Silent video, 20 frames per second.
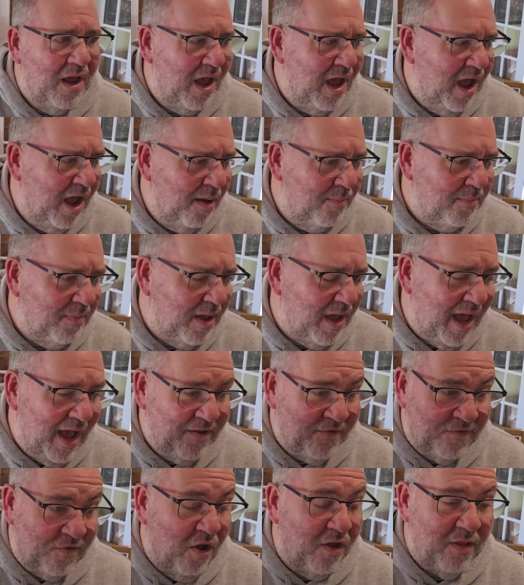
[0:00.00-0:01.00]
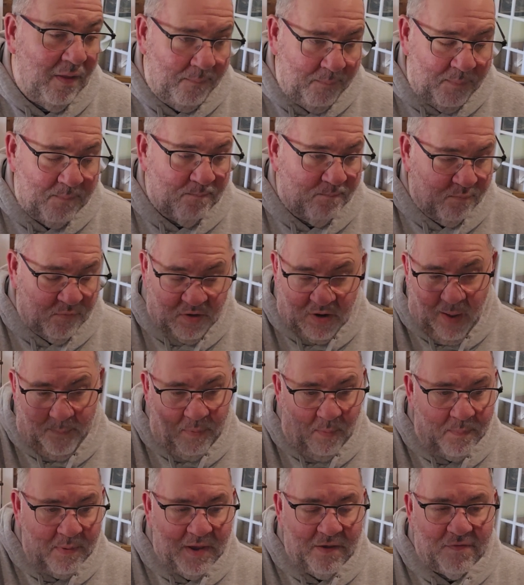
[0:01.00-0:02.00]
I saw a
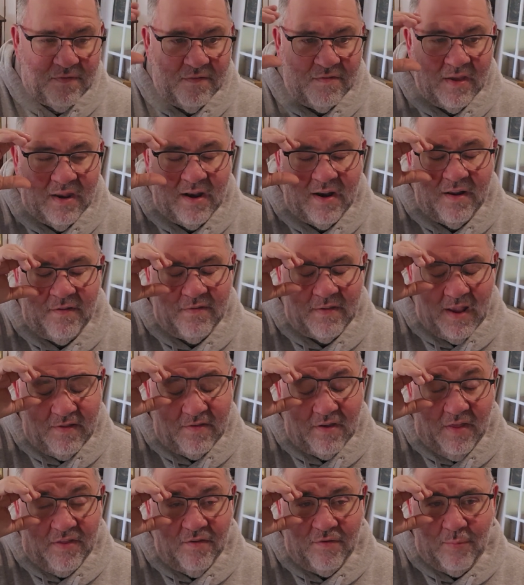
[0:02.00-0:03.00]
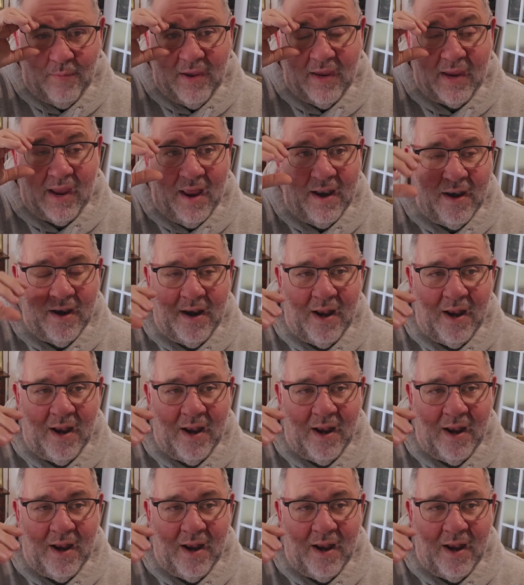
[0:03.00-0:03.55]
couple pieces at an estate sale this weekend,